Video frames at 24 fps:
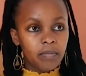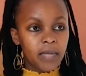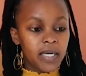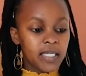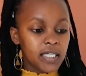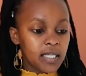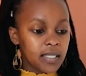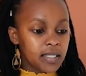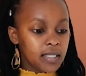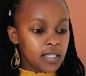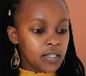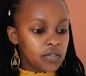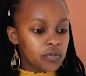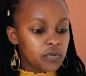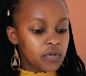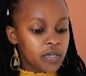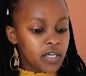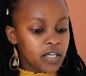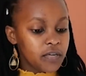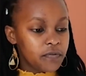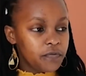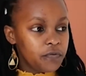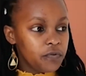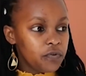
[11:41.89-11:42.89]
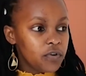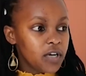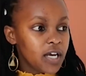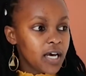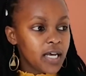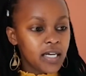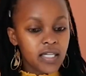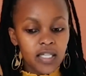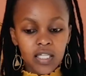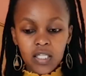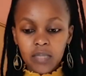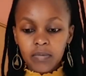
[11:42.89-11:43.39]
But I see it's already full,
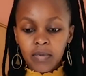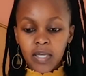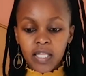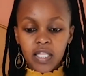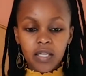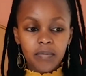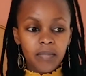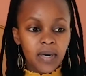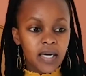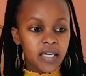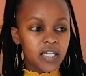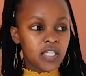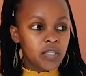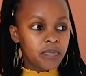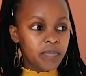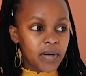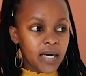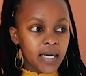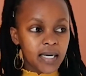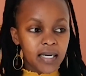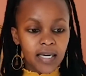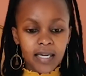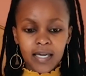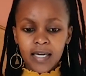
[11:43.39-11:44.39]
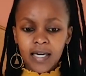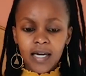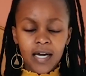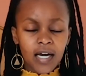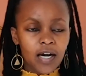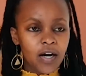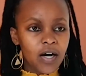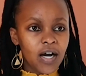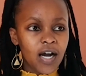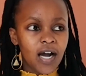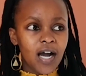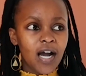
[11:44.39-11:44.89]
and this other bag is packed. Like,
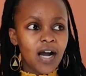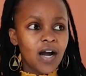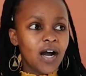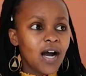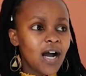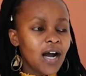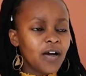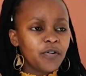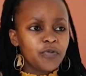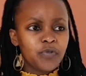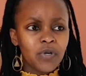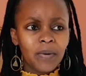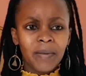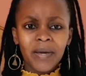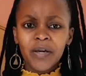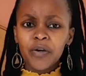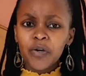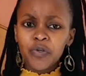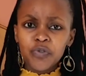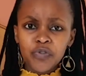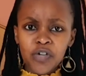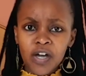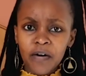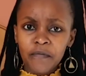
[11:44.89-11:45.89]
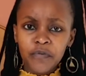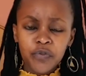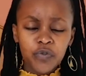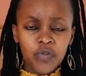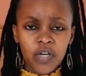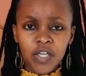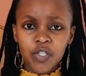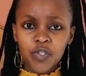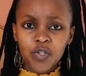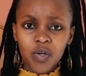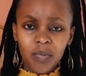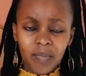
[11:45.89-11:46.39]
am I going to have 2
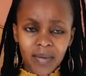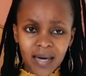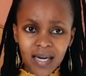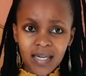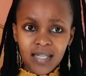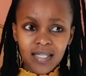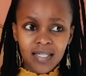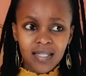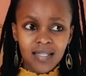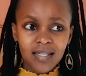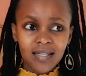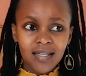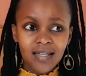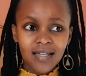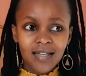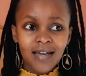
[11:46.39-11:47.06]
extra bags?